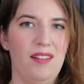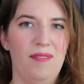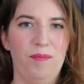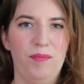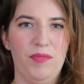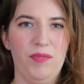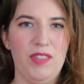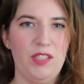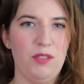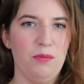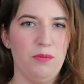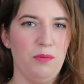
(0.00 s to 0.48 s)

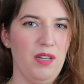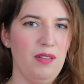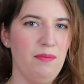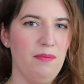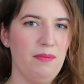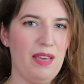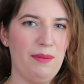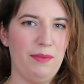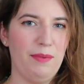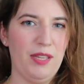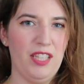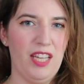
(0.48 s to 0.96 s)
This one,
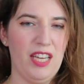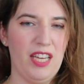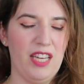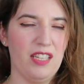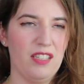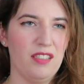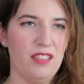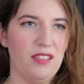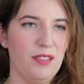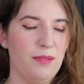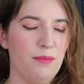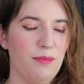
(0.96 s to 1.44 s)
maybe
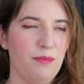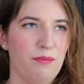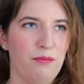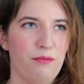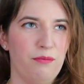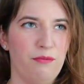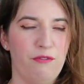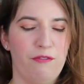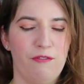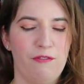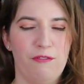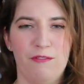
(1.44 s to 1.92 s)
like
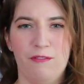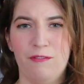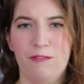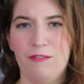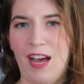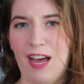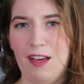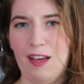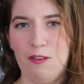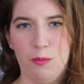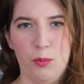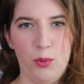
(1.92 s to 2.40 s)

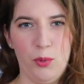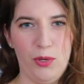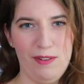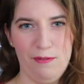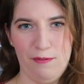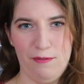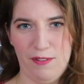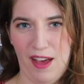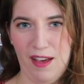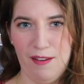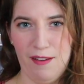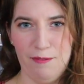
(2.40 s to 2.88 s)

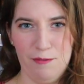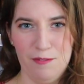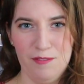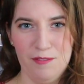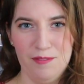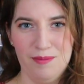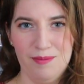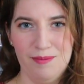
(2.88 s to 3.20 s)
5.5.